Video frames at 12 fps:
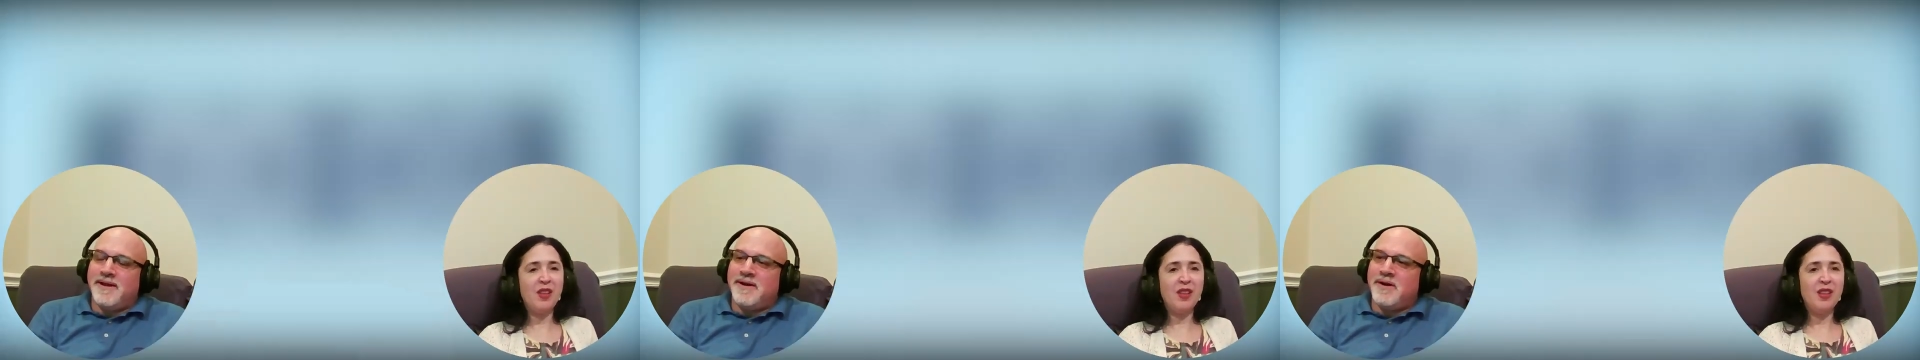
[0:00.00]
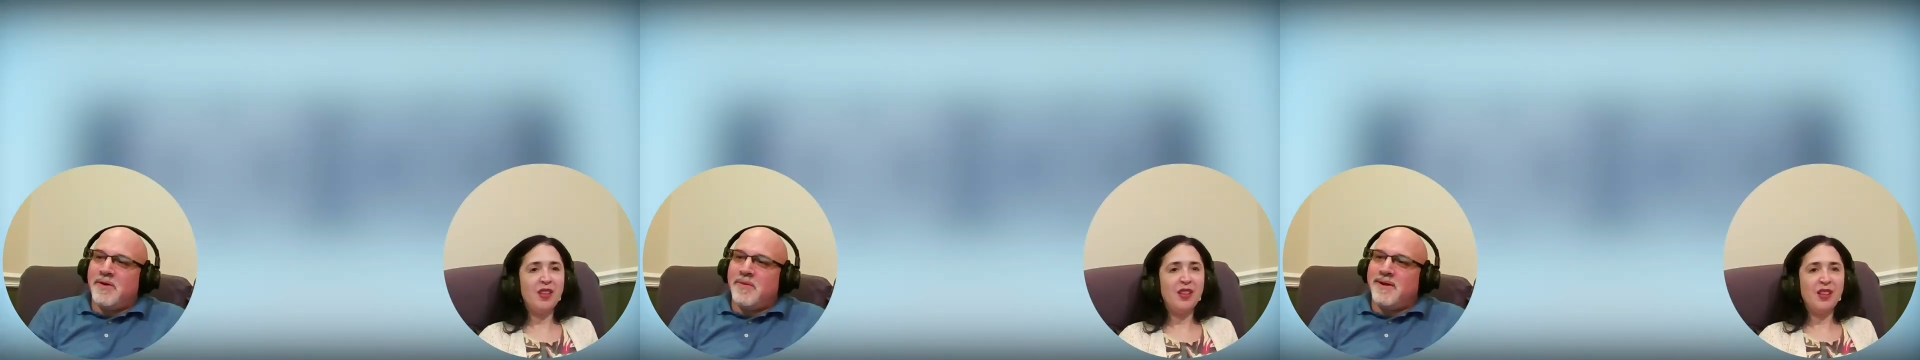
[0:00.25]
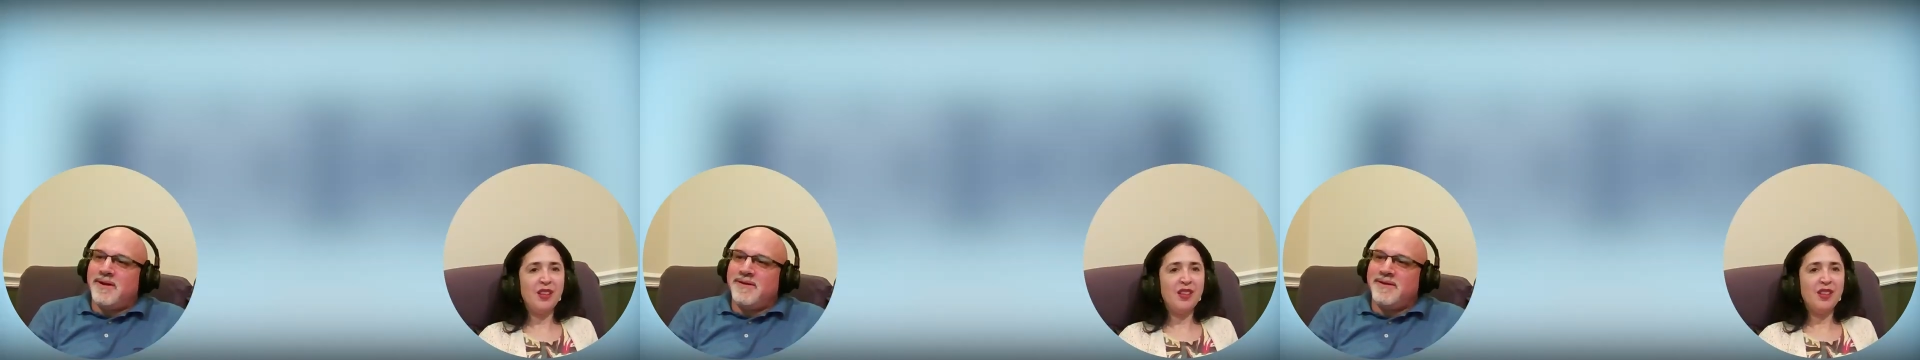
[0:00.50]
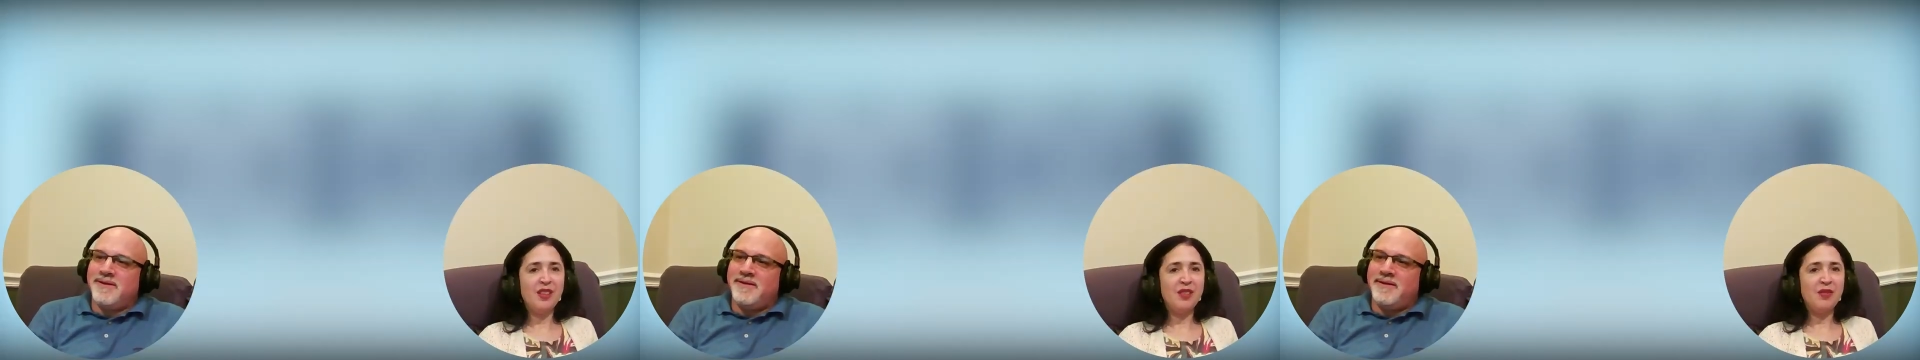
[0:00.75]
Speaker 1: don't know,
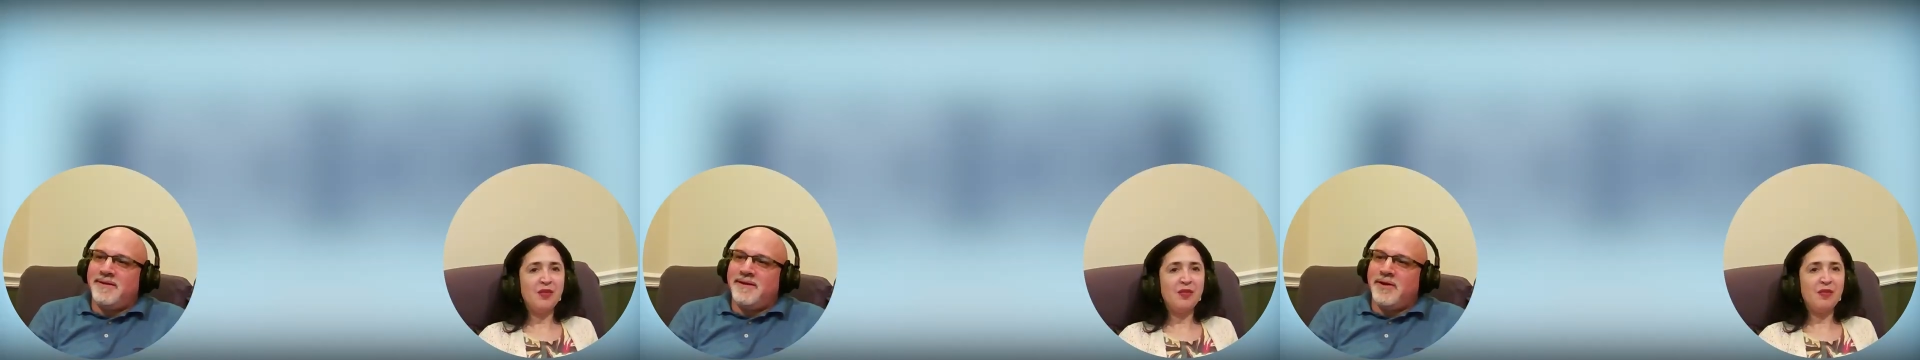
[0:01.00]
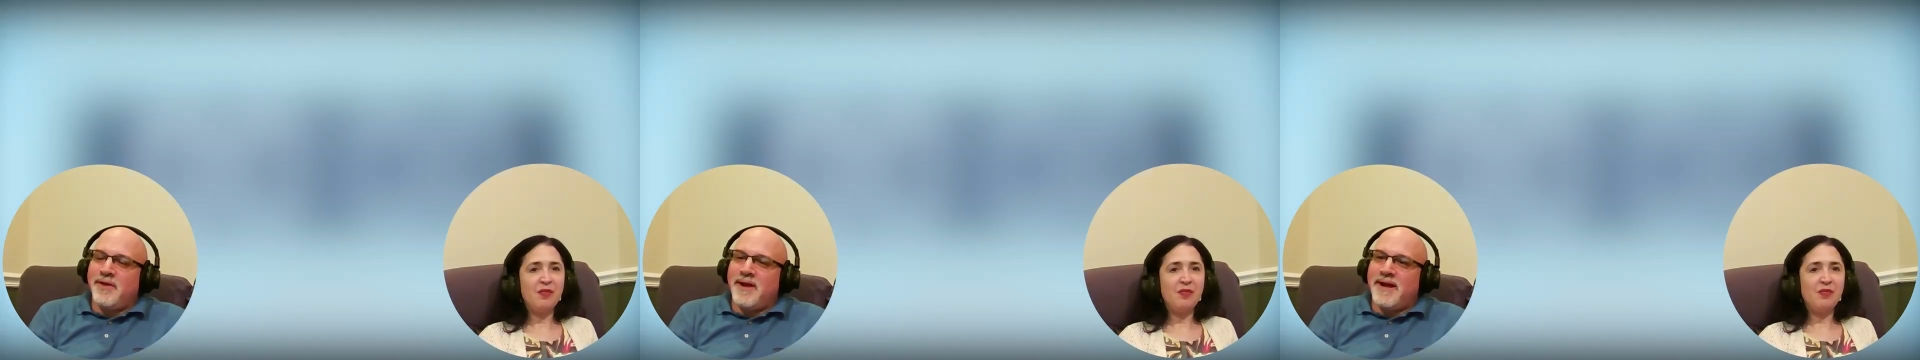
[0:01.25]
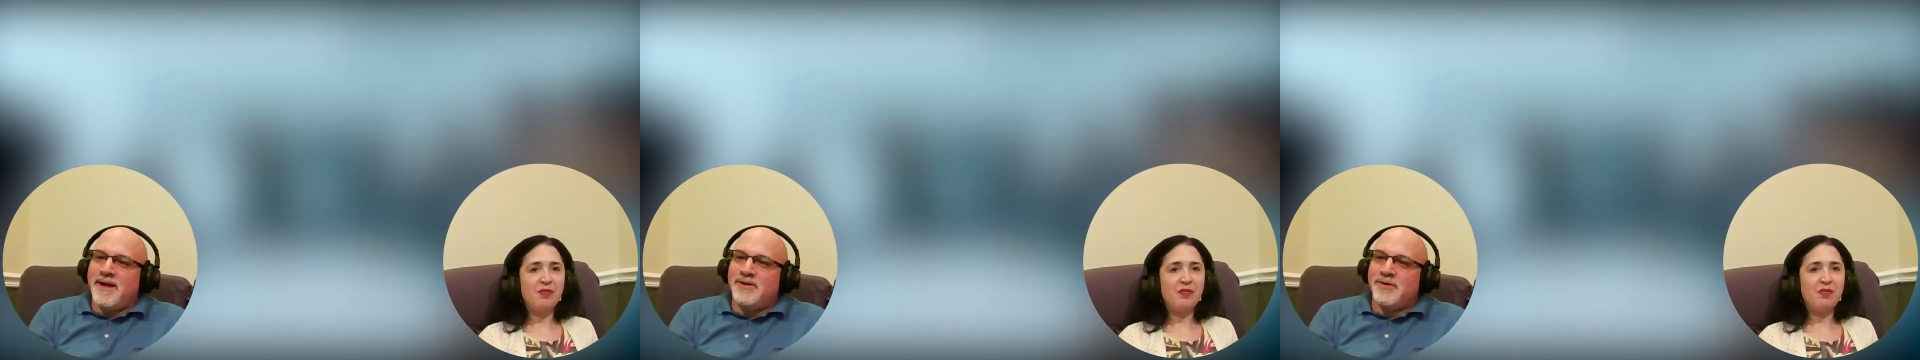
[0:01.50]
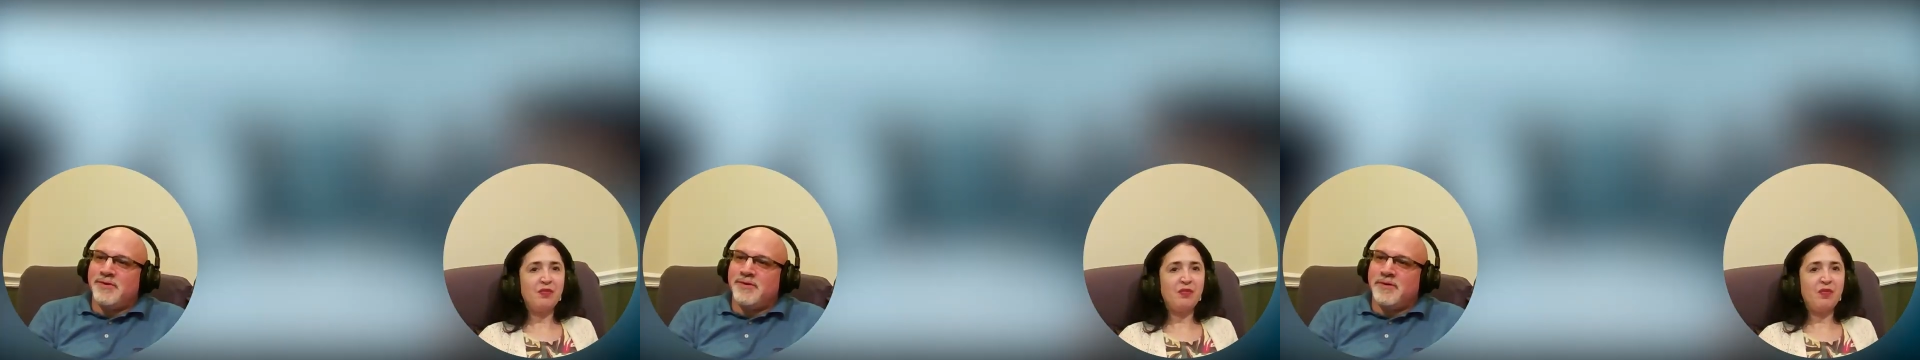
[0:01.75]
man. The other guy
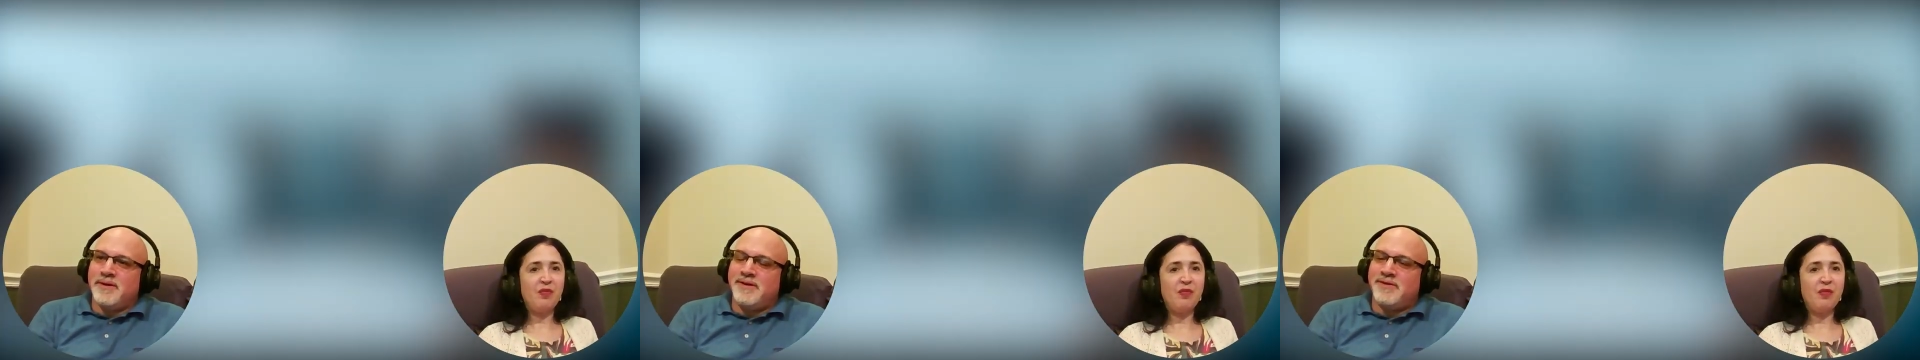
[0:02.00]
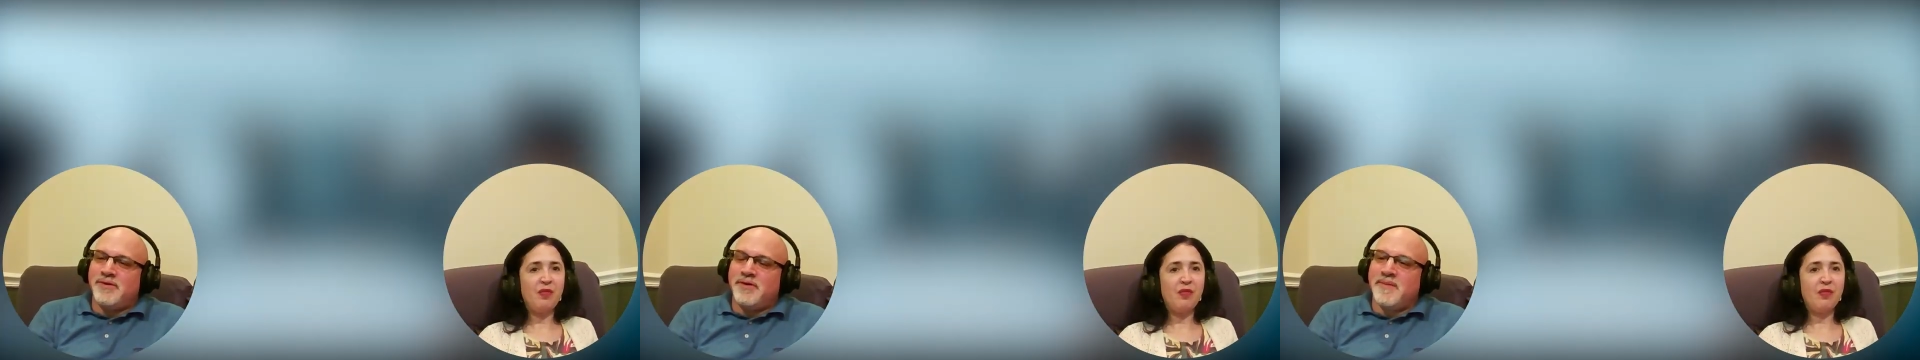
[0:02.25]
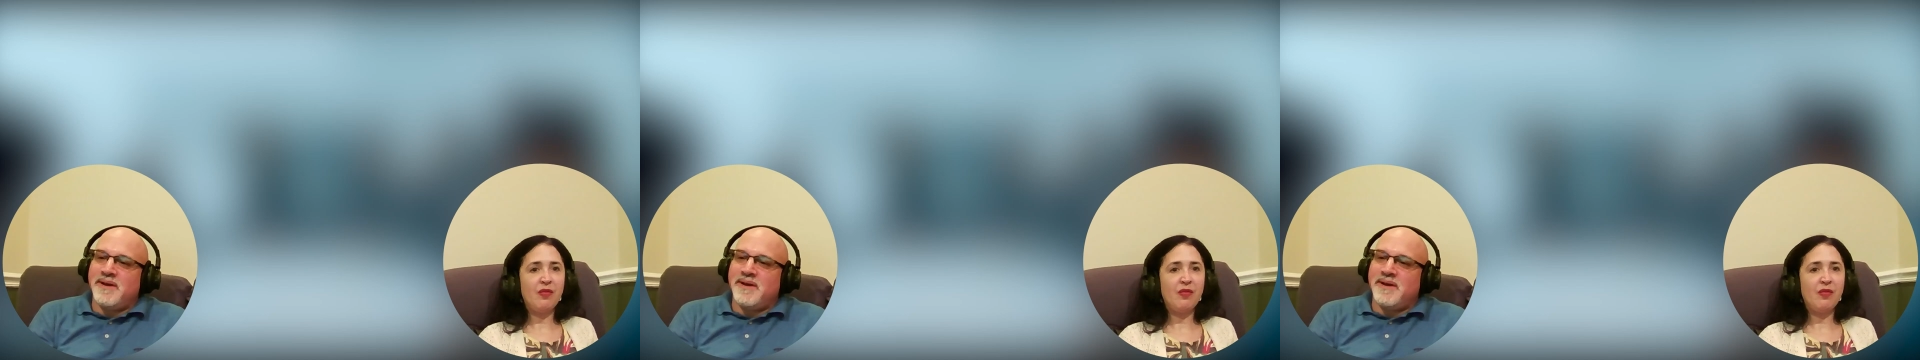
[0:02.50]
chose only strong